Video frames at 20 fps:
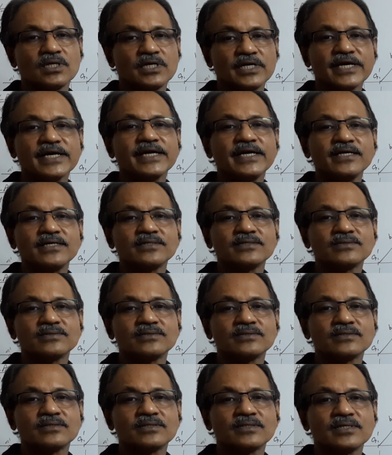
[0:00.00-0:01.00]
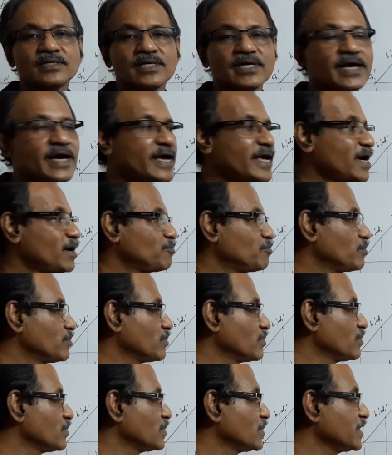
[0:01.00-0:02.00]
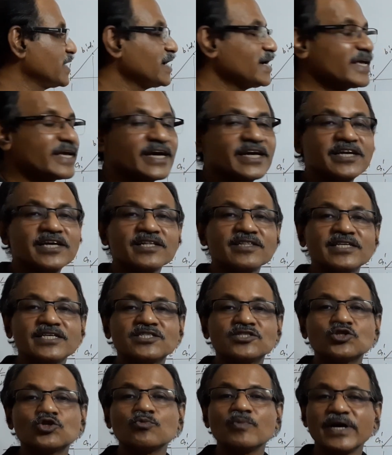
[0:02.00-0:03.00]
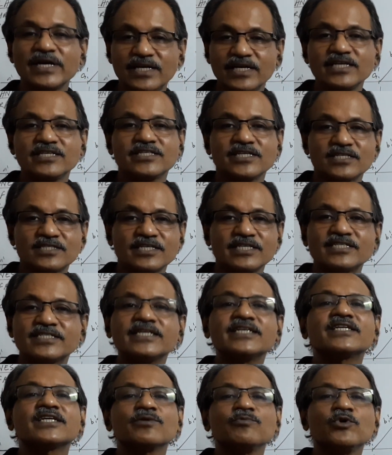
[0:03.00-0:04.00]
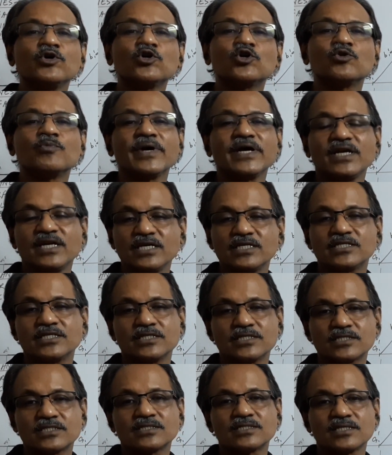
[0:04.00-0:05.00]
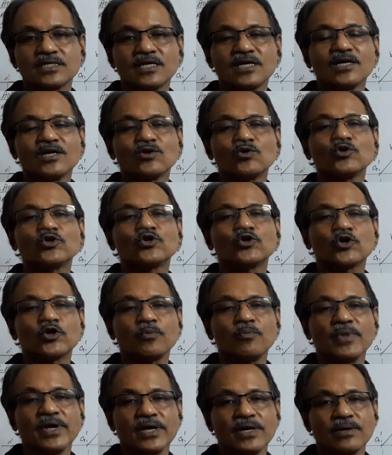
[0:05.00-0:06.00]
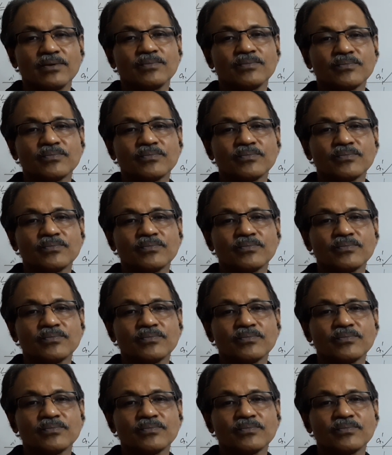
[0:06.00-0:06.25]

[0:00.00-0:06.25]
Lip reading: Agreed? I am dedicating this to my teachers. It's a tribute to my teachers who taught me.